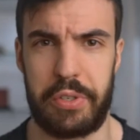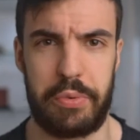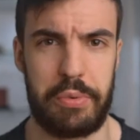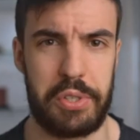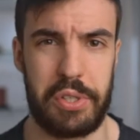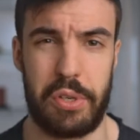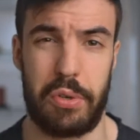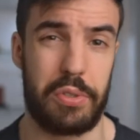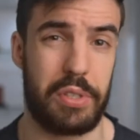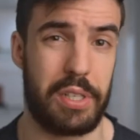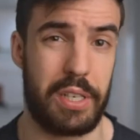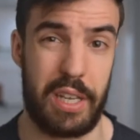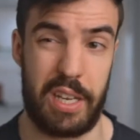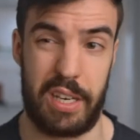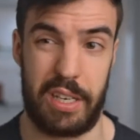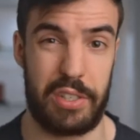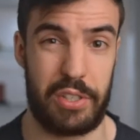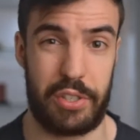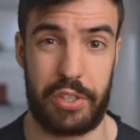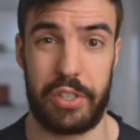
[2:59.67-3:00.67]
results and
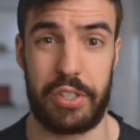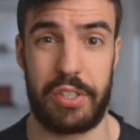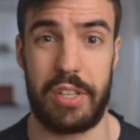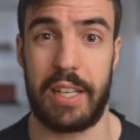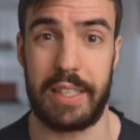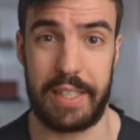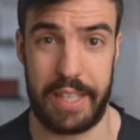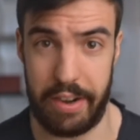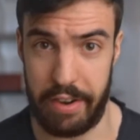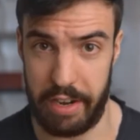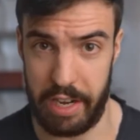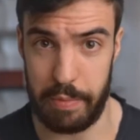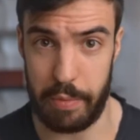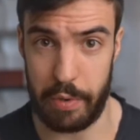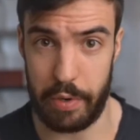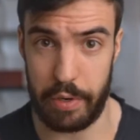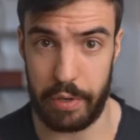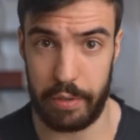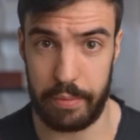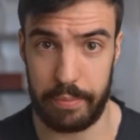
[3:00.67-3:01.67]
then it's just not there
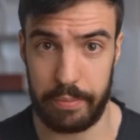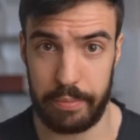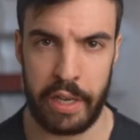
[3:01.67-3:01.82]
anymore.